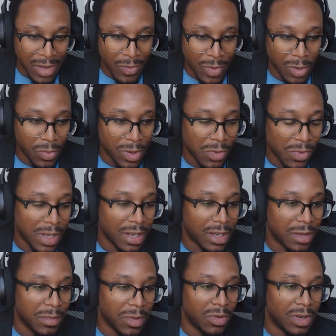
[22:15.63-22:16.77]
Why don't we create a
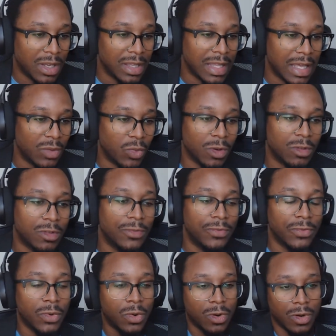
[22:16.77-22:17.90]
community that works
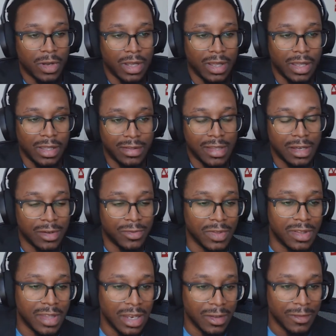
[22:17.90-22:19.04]
for itself
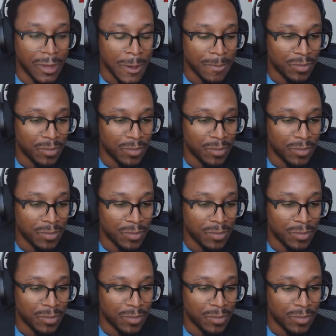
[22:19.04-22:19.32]
instead of